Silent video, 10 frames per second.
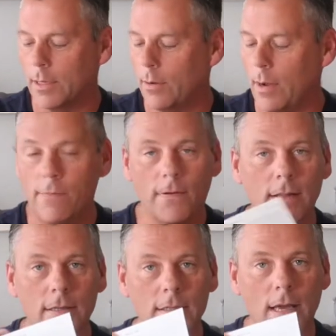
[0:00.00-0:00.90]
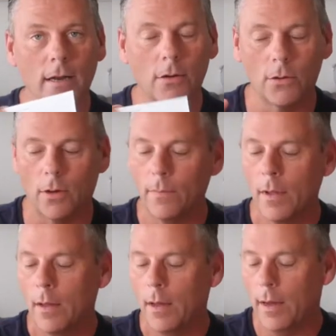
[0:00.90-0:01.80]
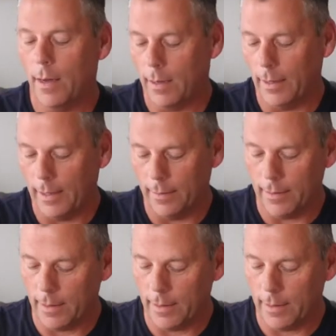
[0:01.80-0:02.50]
So I find this kind of cool. And